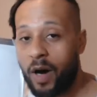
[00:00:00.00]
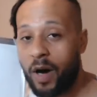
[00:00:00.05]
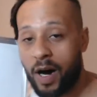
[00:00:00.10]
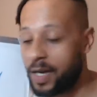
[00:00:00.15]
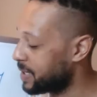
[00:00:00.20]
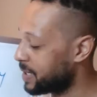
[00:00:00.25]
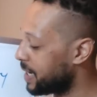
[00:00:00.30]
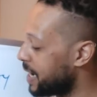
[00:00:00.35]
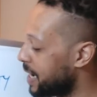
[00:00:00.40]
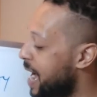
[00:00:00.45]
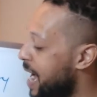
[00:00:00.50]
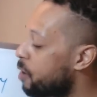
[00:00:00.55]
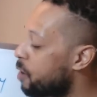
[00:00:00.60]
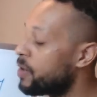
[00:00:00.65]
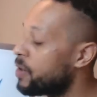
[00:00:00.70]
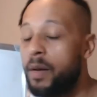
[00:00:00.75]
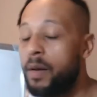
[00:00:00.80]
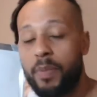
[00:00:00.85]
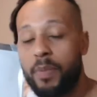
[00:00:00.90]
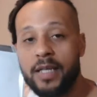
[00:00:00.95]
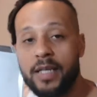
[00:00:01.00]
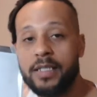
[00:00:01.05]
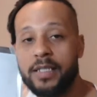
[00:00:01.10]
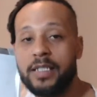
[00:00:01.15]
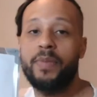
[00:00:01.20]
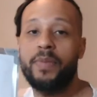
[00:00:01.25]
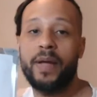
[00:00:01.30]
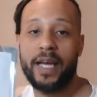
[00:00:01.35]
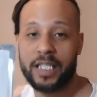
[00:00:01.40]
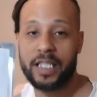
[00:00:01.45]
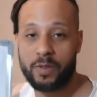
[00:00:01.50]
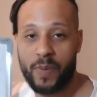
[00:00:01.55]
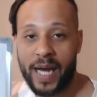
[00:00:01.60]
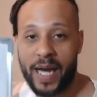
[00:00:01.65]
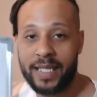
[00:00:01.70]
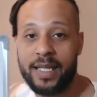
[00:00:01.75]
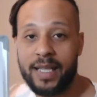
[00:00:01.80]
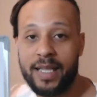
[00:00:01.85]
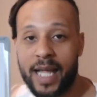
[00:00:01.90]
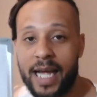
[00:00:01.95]
ask, how can a person be
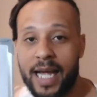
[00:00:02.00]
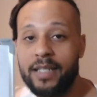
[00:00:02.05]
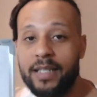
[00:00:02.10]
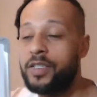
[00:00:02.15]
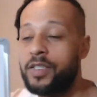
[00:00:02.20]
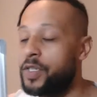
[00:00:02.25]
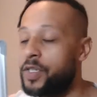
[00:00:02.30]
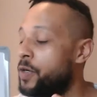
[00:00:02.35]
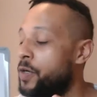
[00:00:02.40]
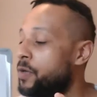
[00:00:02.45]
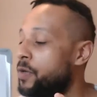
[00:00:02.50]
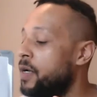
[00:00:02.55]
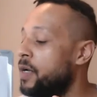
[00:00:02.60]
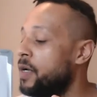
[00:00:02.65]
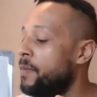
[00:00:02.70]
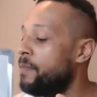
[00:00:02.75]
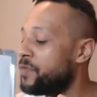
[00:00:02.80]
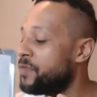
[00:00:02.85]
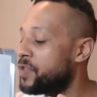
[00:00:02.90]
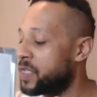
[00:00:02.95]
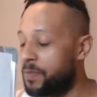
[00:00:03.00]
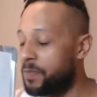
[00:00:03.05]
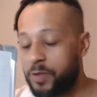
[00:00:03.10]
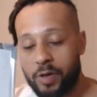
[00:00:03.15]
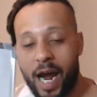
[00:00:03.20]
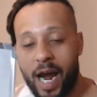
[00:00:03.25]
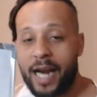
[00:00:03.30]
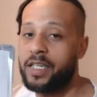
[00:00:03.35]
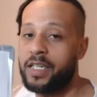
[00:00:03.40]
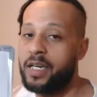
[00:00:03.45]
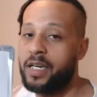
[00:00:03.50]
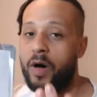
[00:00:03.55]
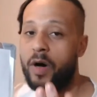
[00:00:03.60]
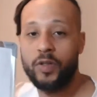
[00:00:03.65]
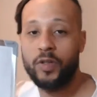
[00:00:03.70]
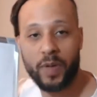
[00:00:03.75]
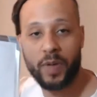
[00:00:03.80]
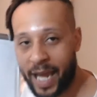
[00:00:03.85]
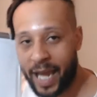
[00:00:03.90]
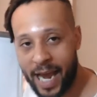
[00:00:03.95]
expected then to do subtraction,
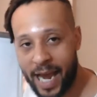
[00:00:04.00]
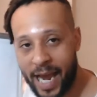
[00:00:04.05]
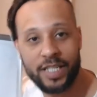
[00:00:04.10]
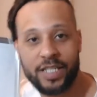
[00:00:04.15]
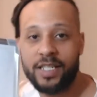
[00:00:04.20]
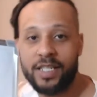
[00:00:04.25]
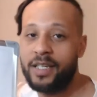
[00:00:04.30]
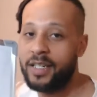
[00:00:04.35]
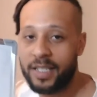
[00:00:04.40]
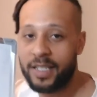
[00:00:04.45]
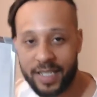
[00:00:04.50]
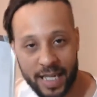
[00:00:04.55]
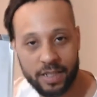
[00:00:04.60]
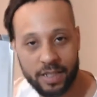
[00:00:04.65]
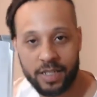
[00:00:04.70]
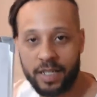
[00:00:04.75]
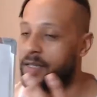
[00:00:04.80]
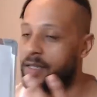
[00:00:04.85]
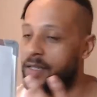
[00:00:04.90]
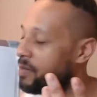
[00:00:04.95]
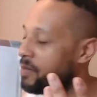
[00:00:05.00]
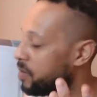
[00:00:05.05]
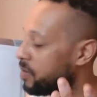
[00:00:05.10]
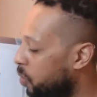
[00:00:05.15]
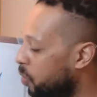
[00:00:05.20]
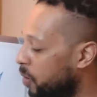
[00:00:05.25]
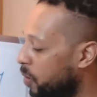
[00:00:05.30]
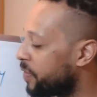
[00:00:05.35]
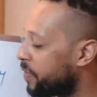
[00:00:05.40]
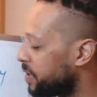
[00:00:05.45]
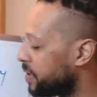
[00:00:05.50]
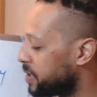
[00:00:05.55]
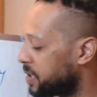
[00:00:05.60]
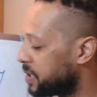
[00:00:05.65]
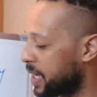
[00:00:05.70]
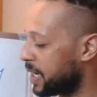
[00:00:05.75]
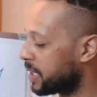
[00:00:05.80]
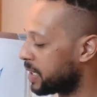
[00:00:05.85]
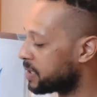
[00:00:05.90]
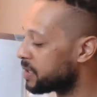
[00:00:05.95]
multiplication, addition, all of those
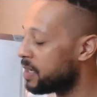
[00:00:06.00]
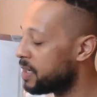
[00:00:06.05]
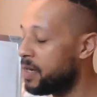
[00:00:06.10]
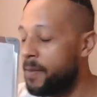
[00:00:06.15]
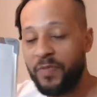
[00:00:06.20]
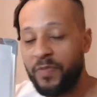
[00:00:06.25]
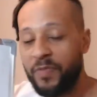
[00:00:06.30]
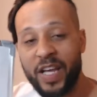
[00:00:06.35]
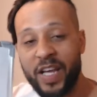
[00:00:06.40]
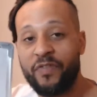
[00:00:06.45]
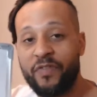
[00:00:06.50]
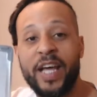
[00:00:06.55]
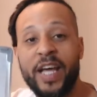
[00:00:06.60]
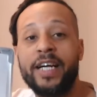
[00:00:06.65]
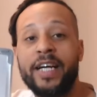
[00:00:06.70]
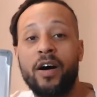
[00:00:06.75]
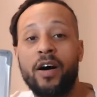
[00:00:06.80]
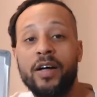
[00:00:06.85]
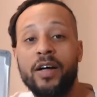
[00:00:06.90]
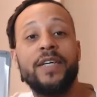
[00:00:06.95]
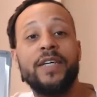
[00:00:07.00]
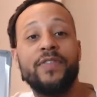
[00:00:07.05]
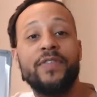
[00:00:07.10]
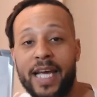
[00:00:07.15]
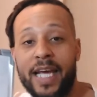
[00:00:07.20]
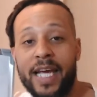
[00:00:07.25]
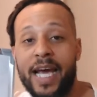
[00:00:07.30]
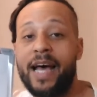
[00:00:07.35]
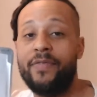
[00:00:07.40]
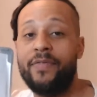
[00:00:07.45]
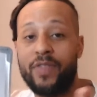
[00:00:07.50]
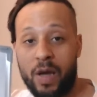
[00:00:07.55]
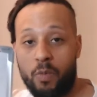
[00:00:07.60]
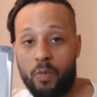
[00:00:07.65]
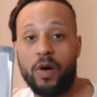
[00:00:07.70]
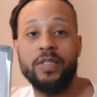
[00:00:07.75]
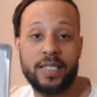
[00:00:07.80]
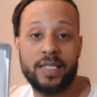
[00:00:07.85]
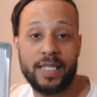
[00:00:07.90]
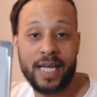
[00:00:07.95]
things, if they can't even get their
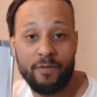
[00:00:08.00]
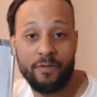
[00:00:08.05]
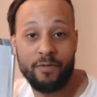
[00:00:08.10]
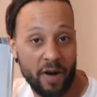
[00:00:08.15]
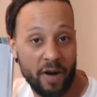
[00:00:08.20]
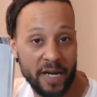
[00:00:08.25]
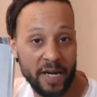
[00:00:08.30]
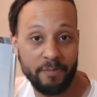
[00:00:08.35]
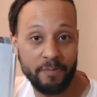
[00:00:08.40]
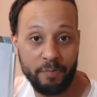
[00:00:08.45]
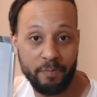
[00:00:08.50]
1 to 10 right?